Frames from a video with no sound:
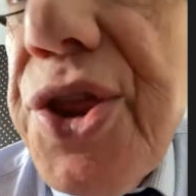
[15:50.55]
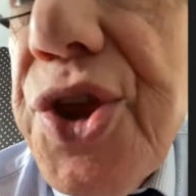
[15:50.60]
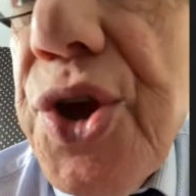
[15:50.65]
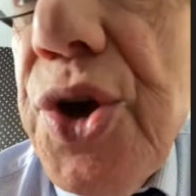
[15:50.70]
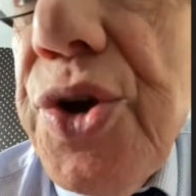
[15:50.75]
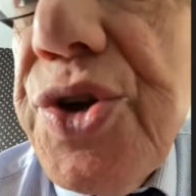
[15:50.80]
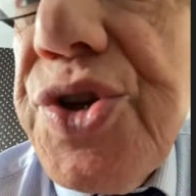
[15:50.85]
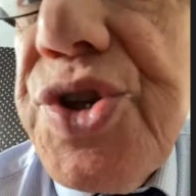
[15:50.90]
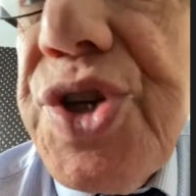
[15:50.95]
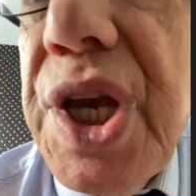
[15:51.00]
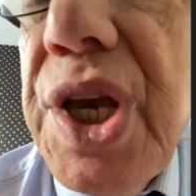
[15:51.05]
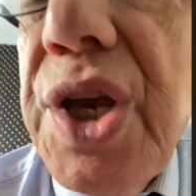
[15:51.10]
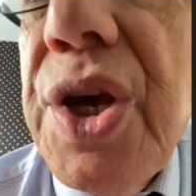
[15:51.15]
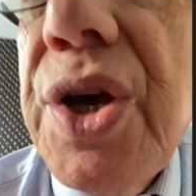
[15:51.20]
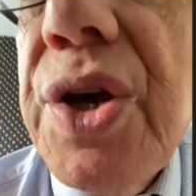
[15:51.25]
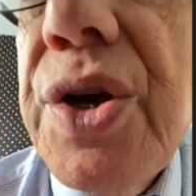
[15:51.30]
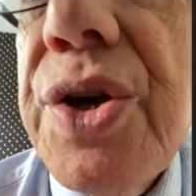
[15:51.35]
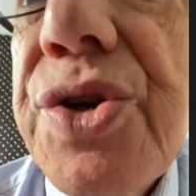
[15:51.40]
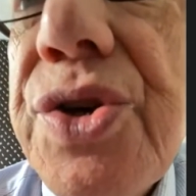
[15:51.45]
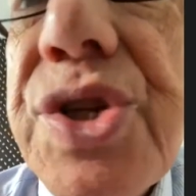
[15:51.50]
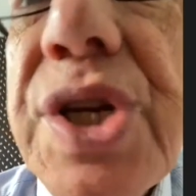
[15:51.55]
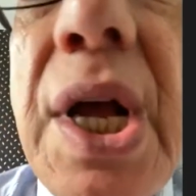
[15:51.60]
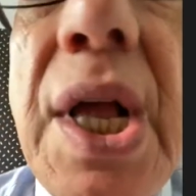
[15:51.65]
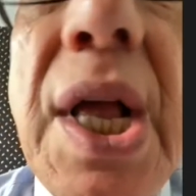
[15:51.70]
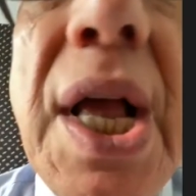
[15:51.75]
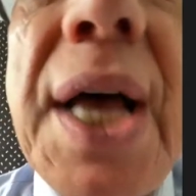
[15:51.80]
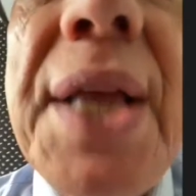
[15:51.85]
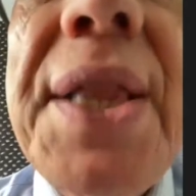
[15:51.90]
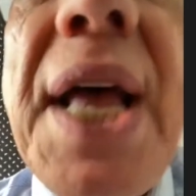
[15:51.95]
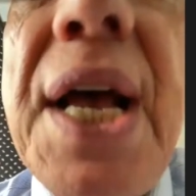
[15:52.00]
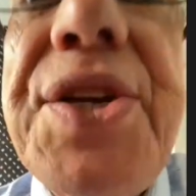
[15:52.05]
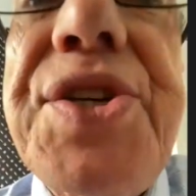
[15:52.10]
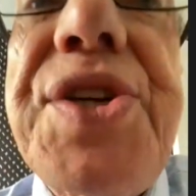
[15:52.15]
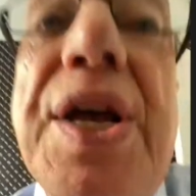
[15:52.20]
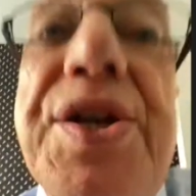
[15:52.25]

30 years. And as I